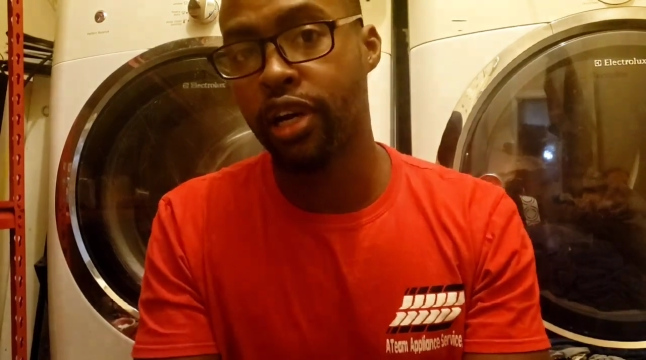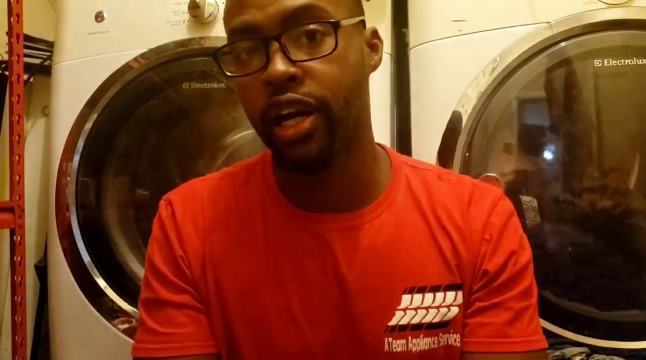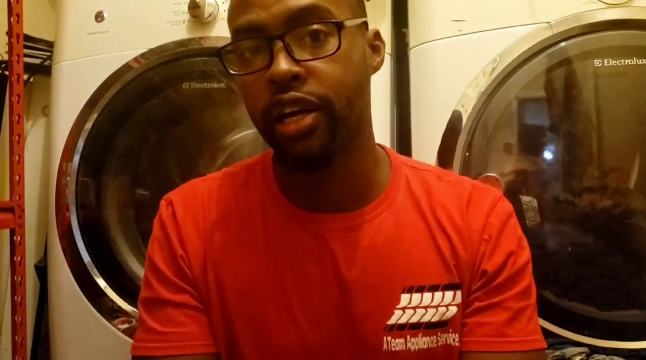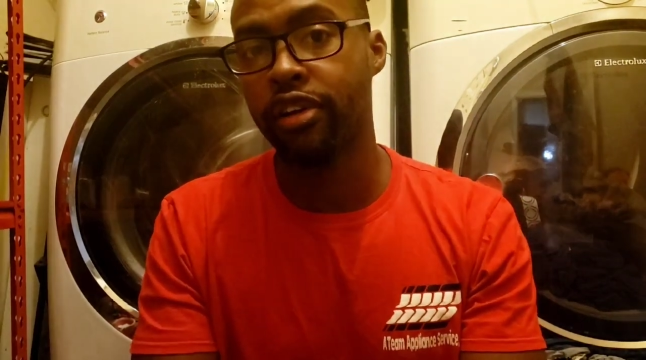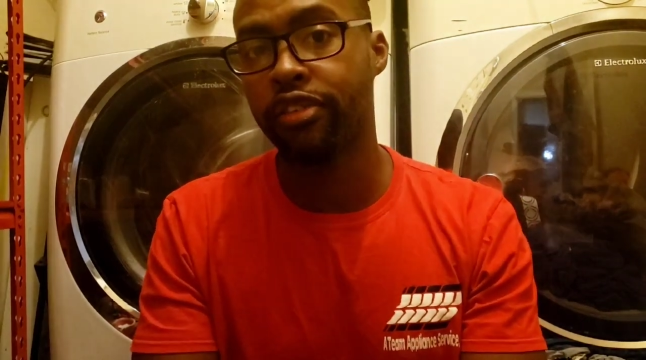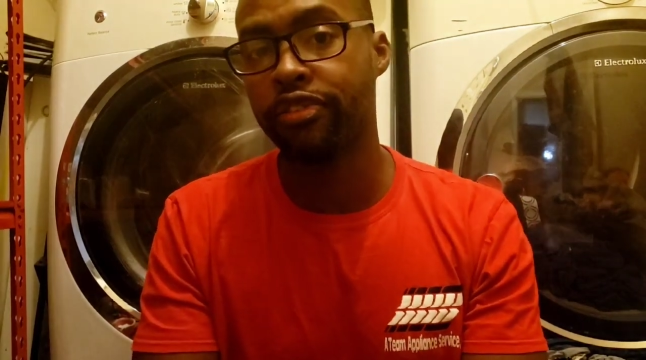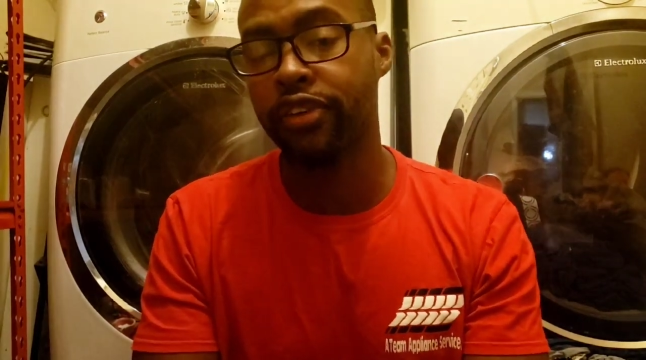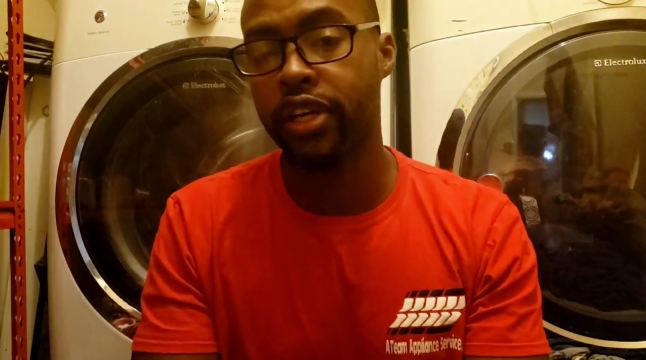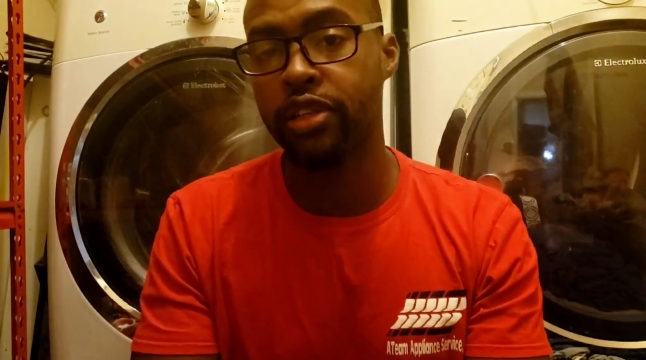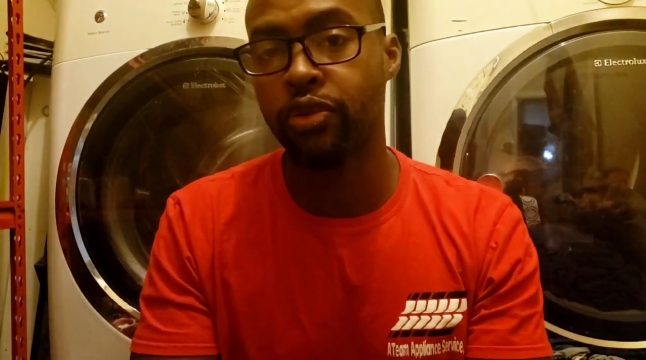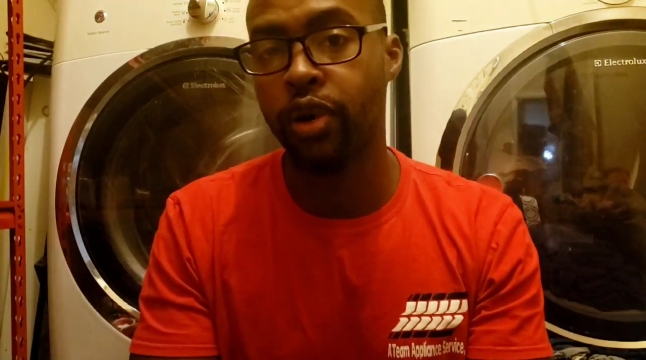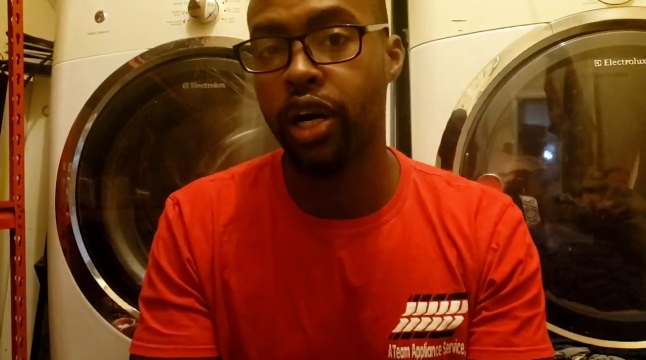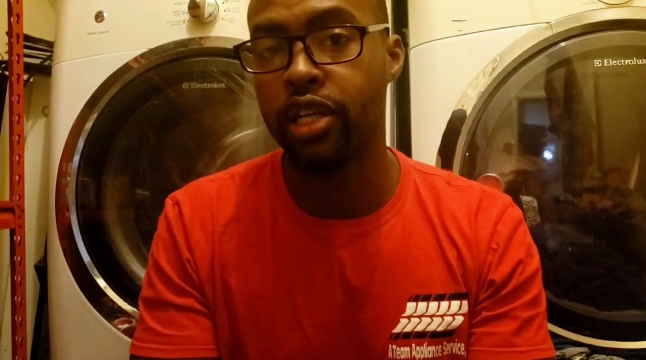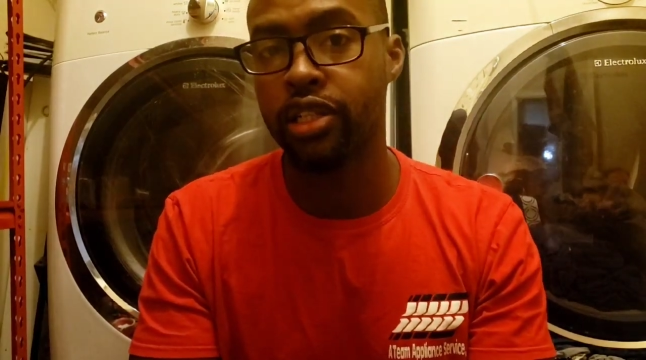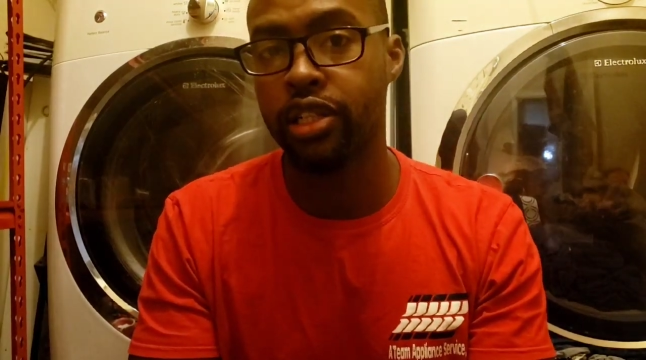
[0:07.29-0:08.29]
on how to
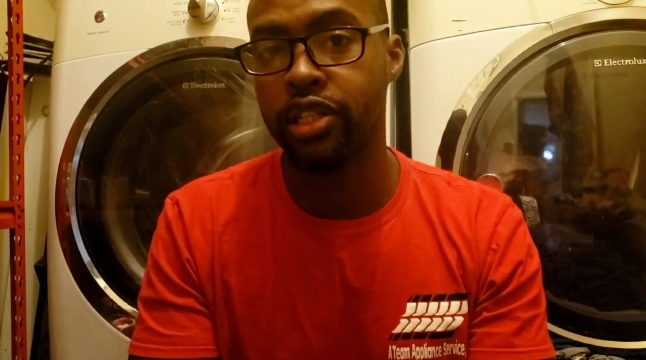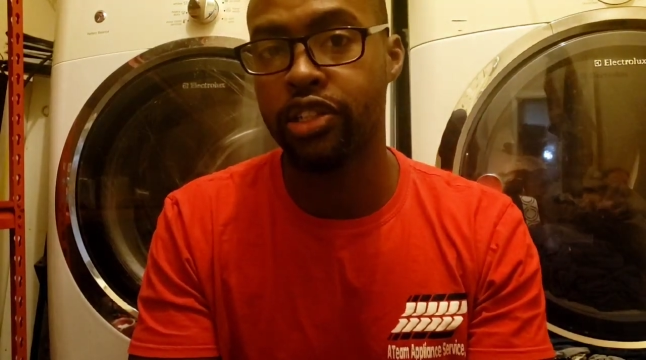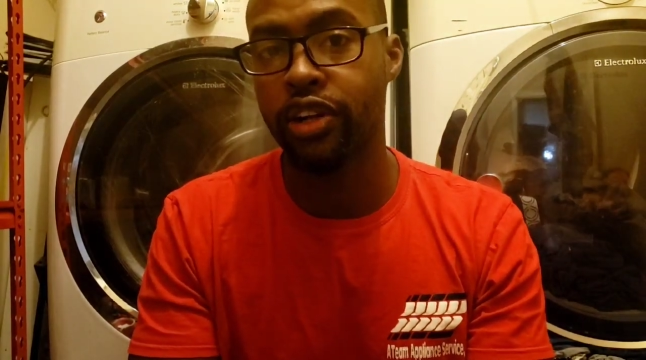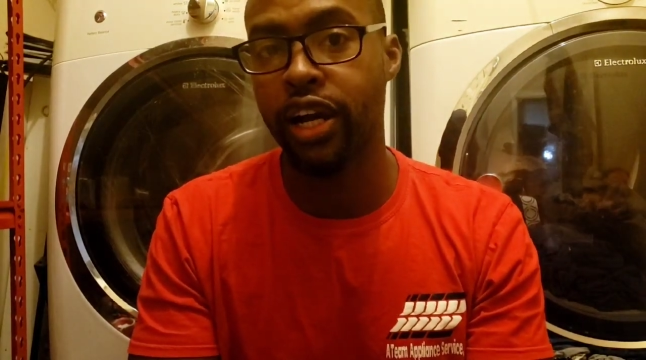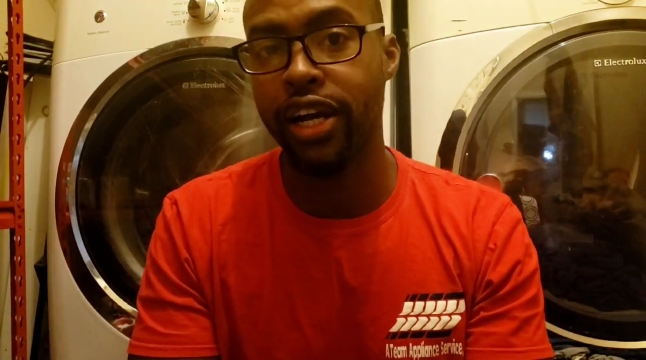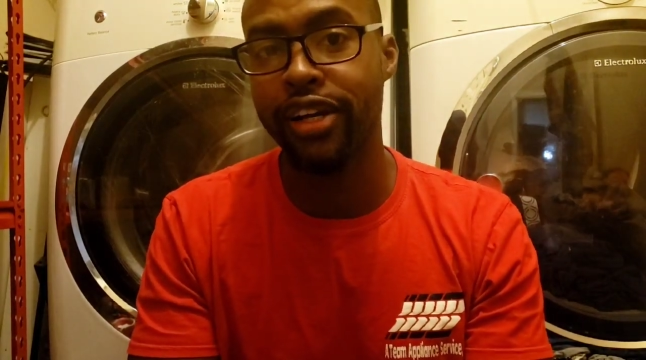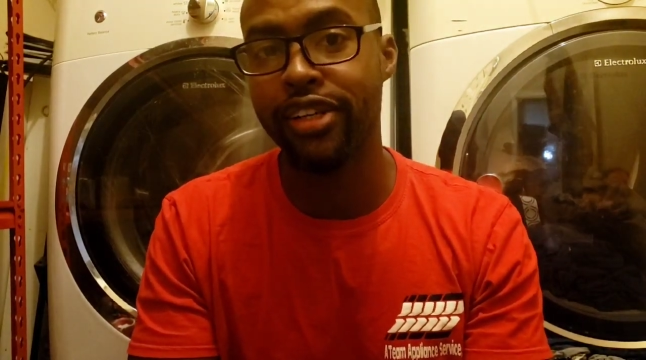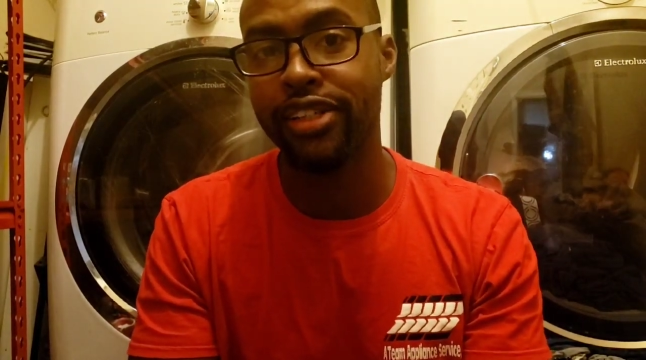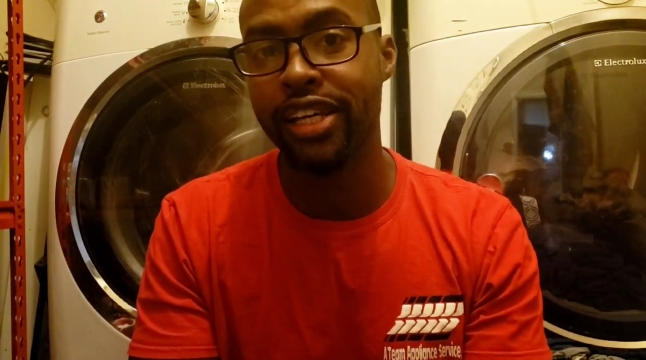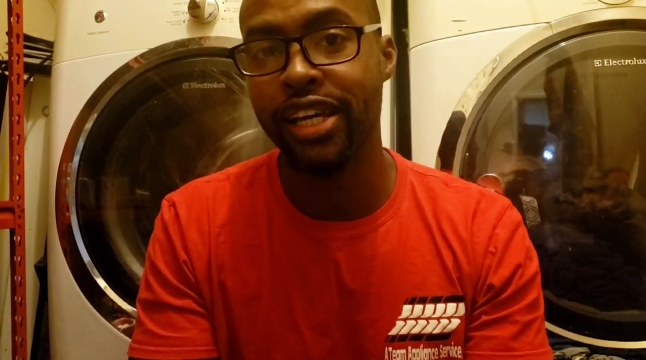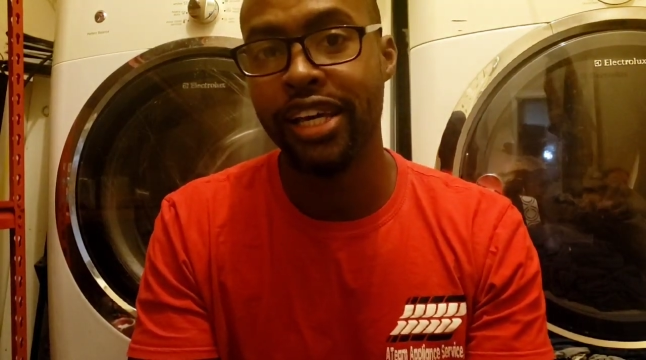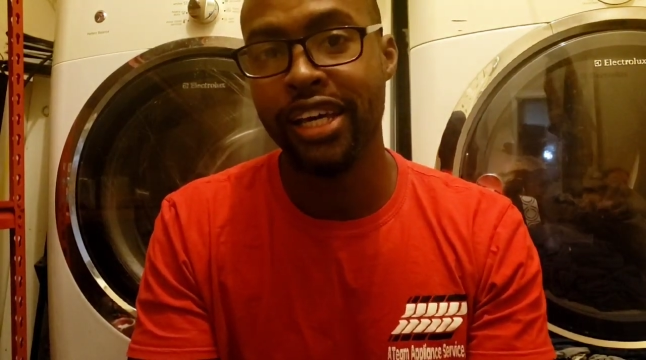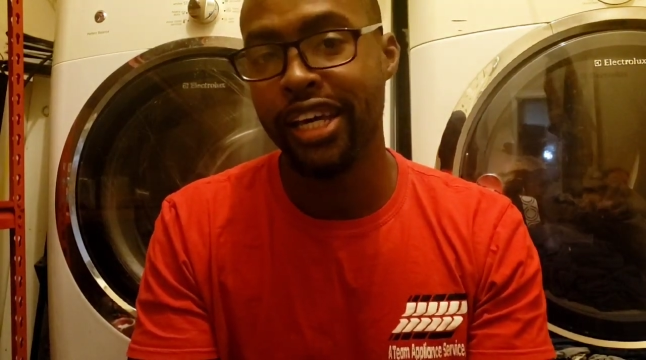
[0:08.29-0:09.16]
fix washer and dryers,